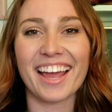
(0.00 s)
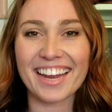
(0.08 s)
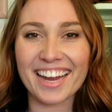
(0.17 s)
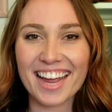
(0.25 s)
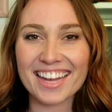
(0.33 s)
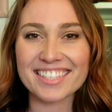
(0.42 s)
Hey
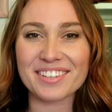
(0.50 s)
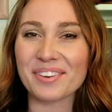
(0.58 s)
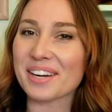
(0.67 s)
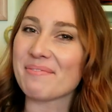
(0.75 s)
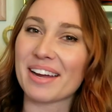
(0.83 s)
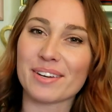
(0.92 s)
guys, and
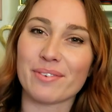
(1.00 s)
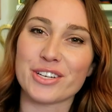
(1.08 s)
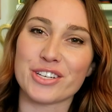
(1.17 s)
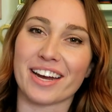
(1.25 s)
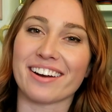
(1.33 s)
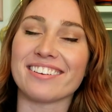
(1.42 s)
welcome back to my
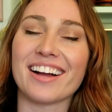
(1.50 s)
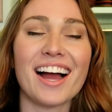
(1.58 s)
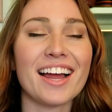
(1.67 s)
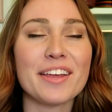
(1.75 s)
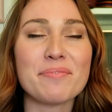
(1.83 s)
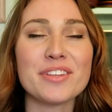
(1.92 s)
channel.
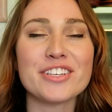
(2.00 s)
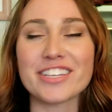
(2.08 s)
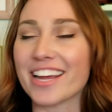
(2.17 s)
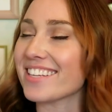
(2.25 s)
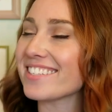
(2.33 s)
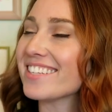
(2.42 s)
I am the
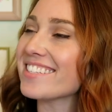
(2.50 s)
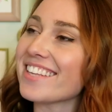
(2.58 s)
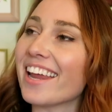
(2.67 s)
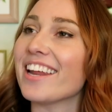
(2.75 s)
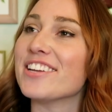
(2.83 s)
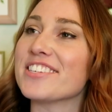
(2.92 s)
Jess and
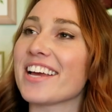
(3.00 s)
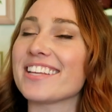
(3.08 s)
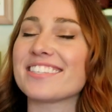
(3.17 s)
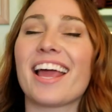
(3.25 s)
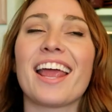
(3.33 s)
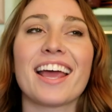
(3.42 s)
Sunday
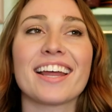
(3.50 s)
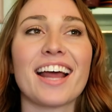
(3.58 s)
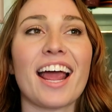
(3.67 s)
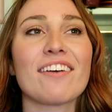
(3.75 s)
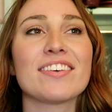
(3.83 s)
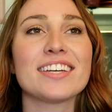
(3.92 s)
Jess, and
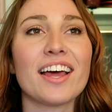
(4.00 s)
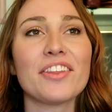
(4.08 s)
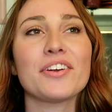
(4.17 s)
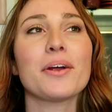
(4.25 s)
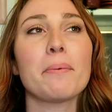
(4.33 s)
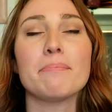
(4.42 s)
I have
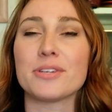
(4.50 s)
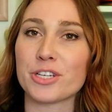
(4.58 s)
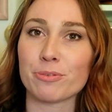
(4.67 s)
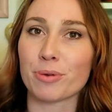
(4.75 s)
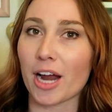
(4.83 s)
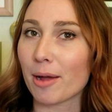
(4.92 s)
another
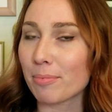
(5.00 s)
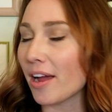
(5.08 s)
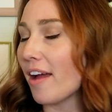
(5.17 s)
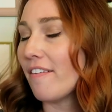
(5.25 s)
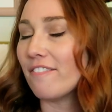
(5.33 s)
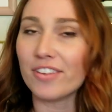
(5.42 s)
mission prep
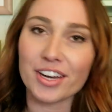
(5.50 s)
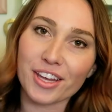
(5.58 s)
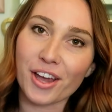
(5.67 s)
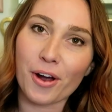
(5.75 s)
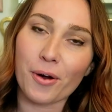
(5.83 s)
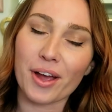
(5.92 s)

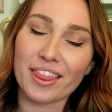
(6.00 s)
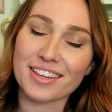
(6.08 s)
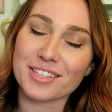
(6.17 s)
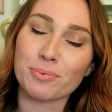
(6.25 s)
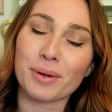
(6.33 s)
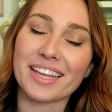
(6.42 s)
video
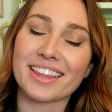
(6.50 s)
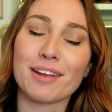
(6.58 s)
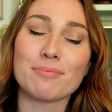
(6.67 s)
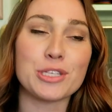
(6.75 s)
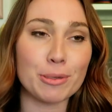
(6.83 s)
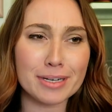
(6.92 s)
this week that I'm
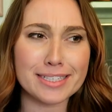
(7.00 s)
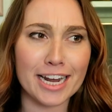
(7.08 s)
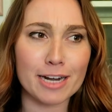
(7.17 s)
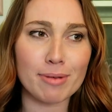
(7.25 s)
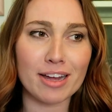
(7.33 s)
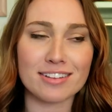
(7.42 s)
super
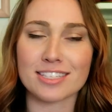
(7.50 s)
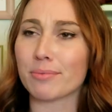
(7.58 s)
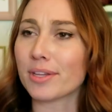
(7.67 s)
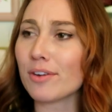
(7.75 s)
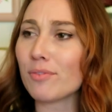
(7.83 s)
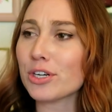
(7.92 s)
excited about,
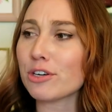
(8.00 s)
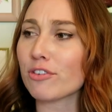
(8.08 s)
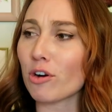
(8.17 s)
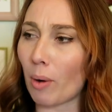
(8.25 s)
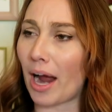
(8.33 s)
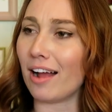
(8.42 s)
something I want to do for
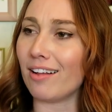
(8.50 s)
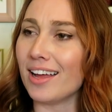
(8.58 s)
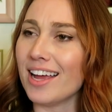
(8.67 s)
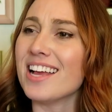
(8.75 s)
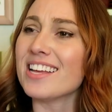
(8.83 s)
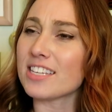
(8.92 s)
a while,
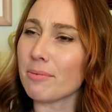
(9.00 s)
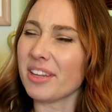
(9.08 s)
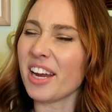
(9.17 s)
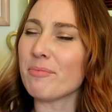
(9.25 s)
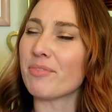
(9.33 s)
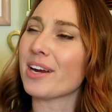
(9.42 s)
something
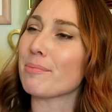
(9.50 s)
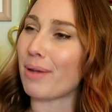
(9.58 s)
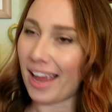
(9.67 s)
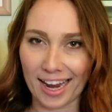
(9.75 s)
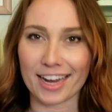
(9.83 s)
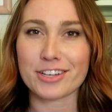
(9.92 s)
I'm very
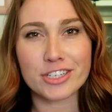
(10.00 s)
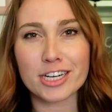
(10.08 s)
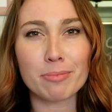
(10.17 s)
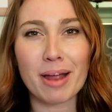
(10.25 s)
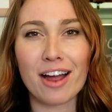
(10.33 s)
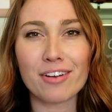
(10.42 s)
passionate
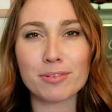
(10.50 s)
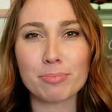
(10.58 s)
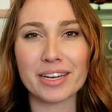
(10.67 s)
about